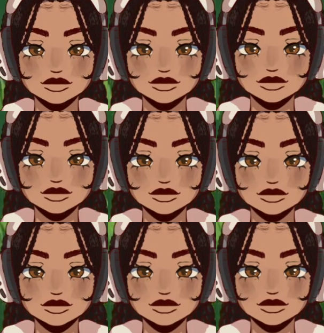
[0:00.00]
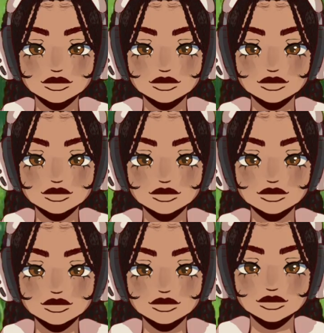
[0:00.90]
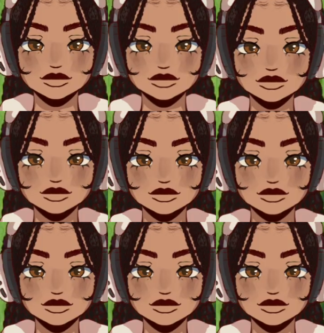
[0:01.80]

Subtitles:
(no one is talking)